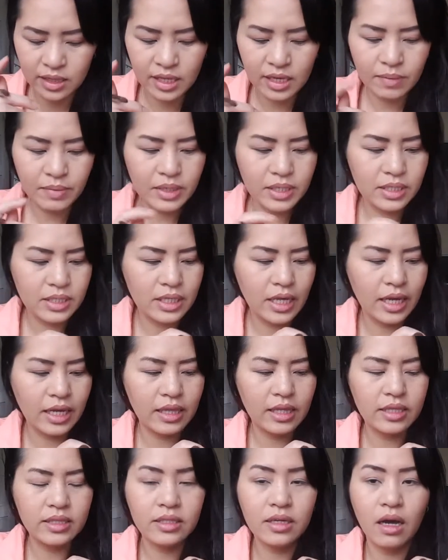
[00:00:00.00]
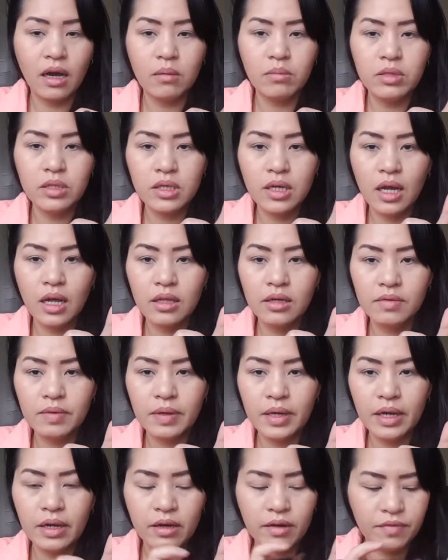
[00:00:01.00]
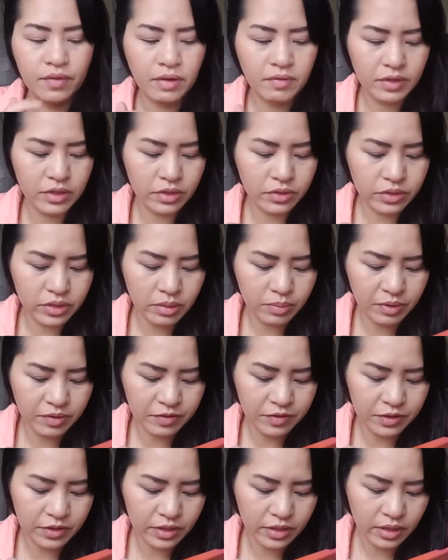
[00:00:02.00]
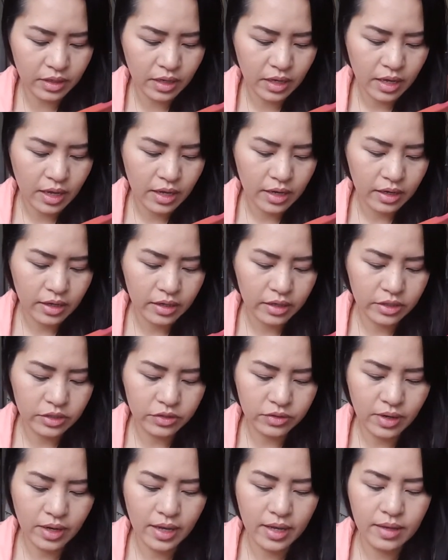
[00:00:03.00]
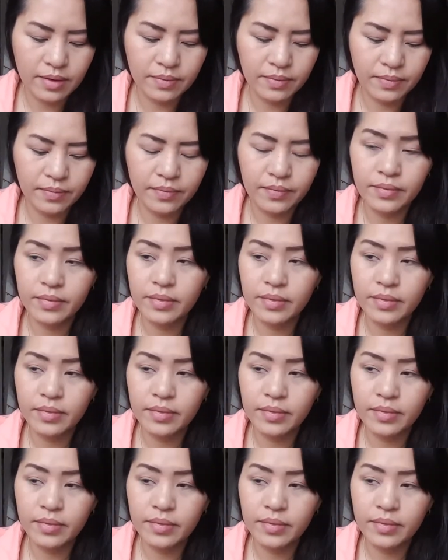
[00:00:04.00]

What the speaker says: I think I'm going to take this cobbler color right here. I've never used it before. I'm going to try it.